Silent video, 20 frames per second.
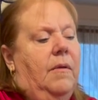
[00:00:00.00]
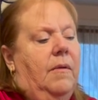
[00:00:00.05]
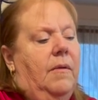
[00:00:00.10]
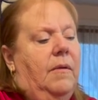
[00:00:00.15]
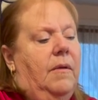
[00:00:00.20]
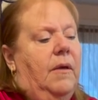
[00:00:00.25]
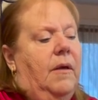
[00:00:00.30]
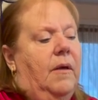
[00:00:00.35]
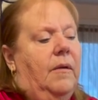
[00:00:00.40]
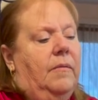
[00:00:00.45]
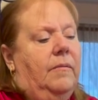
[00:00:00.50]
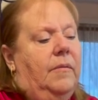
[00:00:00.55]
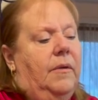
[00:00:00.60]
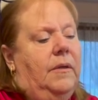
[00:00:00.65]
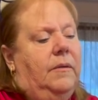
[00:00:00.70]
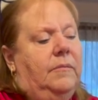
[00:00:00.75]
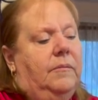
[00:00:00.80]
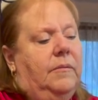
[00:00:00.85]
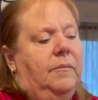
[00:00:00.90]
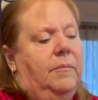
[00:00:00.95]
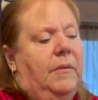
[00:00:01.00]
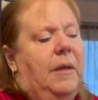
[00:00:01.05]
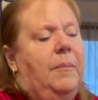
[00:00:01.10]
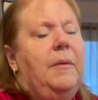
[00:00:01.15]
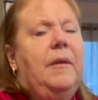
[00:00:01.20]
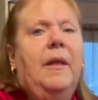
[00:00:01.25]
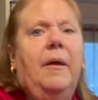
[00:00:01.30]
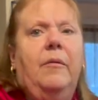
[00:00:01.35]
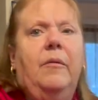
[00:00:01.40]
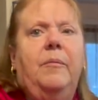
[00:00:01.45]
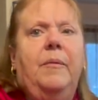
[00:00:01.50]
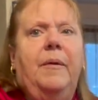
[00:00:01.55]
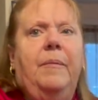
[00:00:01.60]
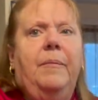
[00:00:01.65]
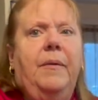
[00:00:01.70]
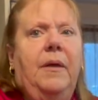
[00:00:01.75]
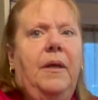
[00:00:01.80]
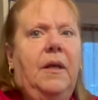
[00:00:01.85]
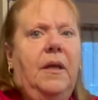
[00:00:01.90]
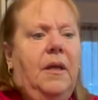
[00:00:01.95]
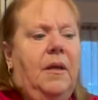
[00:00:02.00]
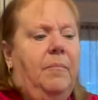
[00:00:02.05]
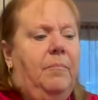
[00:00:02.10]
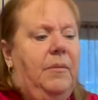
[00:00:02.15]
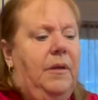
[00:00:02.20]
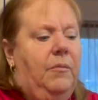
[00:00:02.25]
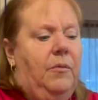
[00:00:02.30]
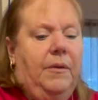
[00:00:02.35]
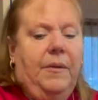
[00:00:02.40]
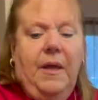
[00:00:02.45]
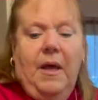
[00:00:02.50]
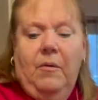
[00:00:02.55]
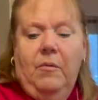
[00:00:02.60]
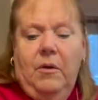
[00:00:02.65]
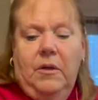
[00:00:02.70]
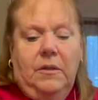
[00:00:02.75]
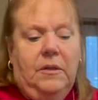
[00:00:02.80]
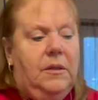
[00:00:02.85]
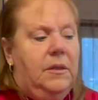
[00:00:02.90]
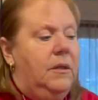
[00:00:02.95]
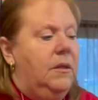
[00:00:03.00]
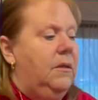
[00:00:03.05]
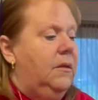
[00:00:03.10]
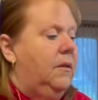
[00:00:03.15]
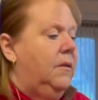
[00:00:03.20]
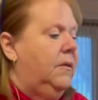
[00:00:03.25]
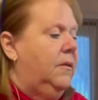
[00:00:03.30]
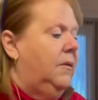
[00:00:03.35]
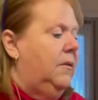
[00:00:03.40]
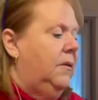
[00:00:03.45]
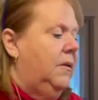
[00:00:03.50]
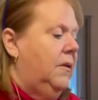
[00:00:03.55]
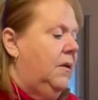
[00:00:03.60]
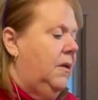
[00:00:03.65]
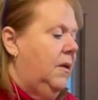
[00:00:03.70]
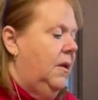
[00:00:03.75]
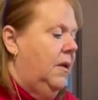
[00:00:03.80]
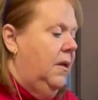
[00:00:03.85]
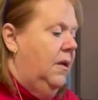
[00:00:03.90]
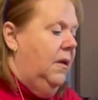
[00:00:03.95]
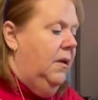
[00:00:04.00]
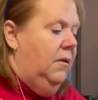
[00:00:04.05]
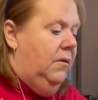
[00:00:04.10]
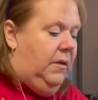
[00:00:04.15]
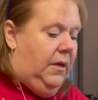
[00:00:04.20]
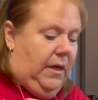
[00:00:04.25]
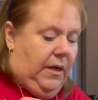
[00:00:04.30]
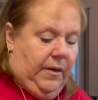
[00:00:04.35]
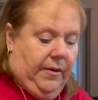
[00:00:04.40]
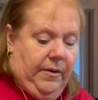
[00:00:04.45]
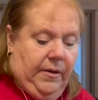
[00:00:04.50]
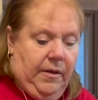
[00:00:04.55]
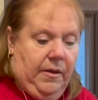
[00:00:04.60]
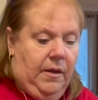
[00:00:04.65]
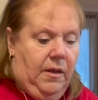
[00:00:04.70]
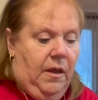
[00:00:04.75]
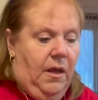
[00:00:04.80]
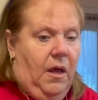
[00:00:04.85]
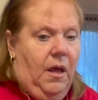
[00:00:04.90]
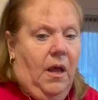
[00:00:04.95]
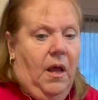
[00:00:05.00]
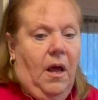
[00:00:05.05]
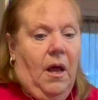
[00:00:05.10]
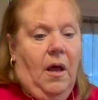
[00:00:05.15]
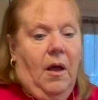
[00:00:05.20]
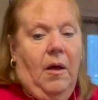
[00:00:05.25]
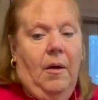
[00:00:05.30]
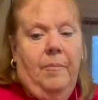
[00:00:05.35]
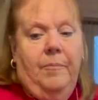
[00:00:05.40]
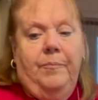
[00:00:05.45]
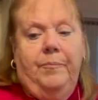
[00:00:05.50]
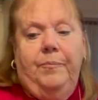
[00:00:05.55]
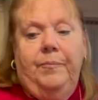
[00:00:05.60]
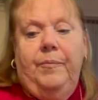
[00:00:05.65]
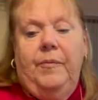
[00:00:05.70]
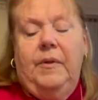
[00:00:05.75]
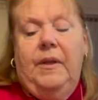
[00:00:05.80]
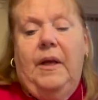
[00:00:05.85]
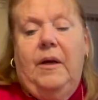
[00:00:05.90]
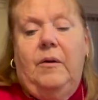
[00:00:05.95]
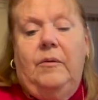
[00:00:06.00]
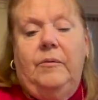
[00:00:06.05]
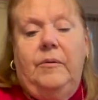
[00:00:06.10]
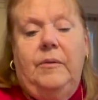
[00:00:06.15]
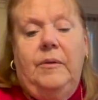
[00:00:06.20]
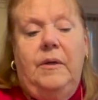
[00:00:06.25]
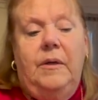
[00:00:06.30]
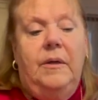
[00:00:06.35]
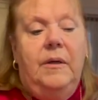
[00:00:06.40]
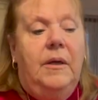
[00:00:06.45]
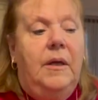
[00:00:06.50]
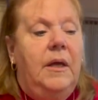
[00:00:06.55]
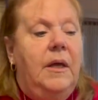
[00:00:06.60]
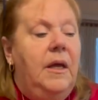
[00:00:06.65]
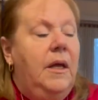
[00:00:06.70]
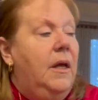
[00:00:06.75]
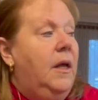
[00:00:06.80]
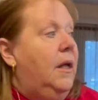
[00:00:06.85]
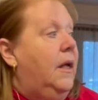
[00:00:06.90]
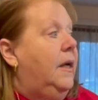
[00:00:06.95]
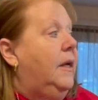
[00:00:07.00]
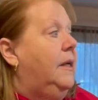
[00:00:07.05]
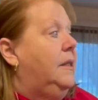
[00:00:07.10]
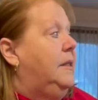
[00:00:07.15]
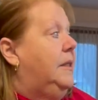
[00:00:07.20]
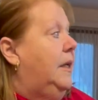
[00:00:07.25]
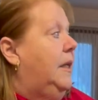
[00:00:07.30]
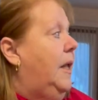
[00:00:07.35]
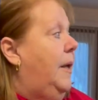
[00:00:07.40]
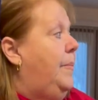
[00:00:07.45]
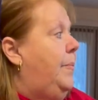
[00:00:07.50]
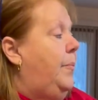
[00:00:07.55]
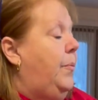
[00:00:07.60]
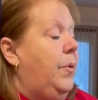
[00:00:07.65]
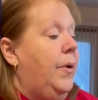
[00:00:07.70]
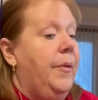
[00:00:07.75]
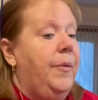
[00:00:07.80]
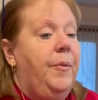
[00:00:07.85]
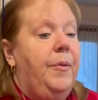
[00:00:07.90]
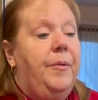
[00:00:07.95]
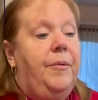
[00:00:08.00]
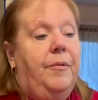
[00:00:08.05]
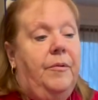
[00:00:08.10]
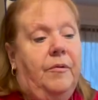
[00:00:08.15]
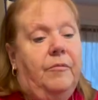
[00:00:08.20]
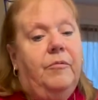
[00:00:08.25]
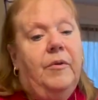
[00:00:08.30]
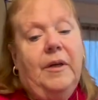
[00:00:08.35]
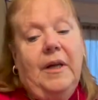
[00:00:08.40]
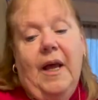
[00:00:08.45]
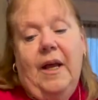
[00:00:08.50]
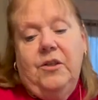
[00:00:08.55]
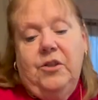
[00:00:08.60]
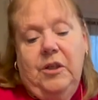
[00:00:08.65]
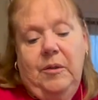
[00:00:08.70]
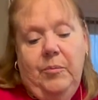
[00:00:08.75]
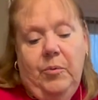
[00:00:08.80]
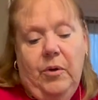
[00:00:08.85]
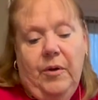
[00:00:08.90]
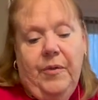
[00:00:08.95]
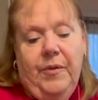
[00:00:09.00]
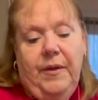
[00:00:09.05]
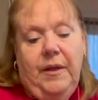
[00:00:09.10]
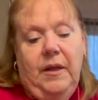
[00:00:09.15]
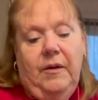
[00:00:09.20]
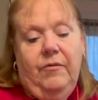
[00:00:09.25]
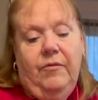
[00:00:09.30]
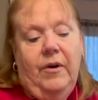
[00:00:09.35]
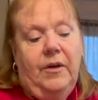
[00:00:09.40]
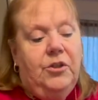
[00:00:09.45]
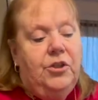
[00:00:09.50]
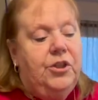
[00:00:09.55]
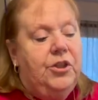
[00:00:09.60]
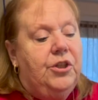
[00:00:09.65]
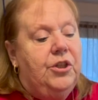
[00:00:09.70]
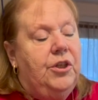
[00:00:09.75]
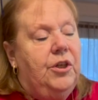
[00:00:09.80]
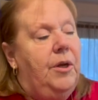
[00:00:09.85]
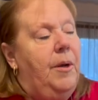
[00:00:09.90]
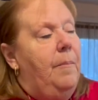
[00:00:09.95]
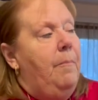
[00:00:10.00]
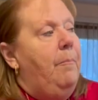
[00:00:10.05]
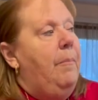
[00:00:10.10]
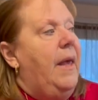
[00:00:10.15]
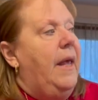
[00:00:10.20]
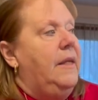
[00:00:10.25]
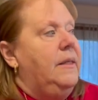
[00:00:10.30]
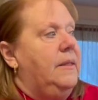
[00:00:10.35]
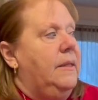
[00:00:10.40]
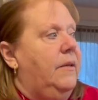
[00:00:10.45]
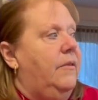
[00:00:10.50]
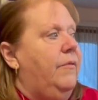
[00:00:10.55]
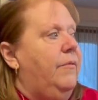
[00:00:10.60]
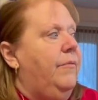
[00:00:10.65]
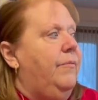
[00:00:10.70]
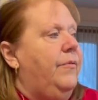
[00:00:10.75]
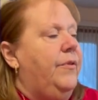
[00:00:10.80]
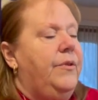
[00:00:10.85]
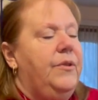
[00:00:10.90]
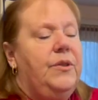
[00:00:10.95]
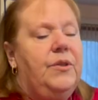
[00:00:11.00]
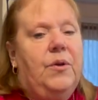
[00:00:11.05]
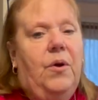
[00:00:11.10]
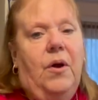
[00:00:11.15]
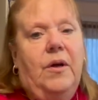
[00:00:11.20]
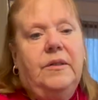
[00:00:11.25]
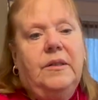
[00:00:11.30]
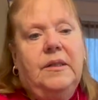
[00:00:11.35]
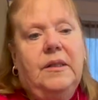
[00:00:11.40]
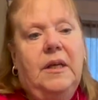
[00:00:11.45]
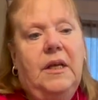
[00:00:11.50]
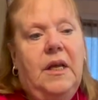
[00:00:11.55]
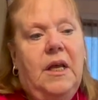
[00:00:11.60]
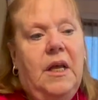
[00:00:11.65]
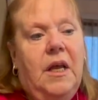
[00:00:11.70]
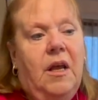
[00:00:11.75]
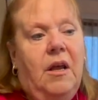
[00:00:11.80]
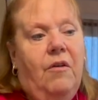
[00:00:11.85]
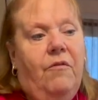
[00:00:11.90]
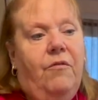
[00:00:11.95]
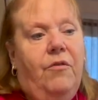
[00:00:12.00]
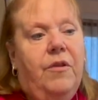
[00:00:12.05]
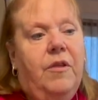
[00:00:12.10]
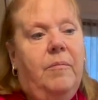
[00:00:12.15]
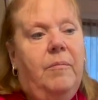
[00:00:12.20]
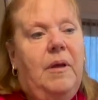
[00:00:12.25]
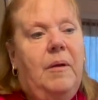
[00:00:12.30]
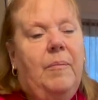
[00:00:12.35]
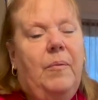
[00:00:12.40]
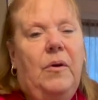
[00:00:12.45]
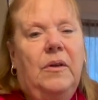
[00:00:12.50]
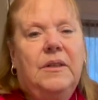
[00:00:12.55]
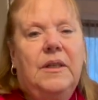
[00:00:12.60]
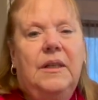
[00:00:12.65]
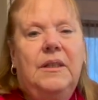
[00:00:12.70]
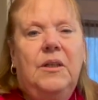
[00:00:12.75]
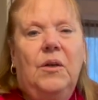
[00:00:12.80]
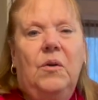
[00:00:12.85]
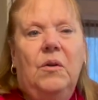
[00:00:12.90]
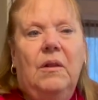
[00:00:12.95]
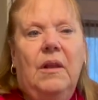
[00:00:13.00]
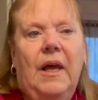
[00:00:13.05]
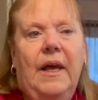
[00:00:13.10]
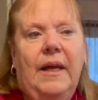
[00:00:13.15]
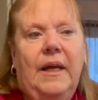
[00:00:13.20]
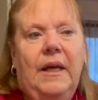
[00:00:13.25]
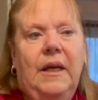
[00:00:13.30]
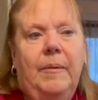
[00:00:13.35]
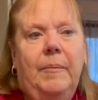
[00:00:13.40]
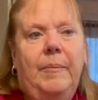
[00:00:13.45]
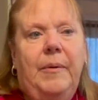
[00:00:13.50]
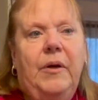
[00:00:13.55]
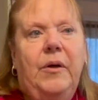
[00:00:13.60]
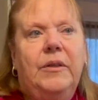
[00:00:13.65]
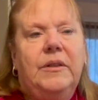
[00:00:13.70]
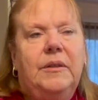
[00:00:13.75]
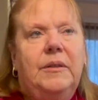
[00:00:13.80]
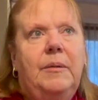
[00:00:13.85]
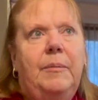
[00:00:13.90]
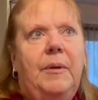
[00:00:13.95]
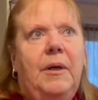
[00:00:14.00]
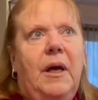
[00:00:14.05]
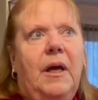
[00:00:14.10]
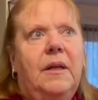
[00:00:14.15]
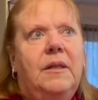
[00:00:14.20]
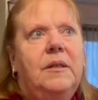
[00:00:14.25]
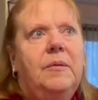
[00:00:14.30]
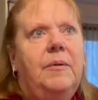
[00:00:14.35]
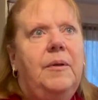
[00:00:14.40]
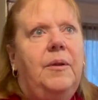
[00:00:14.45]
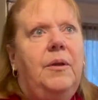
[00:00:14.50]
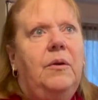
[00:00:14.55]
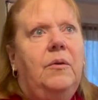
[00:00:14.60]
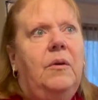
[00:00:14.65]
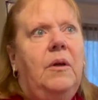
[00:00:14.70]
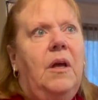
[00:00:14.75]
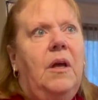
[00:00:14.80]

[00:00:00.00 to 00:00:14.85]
Yeah, well, maybe that would be what that was. Okay. Now, like I said, Rick actually brought the fresh basil for the sauce. For the meatballs, I don't like it because, to be honest with you,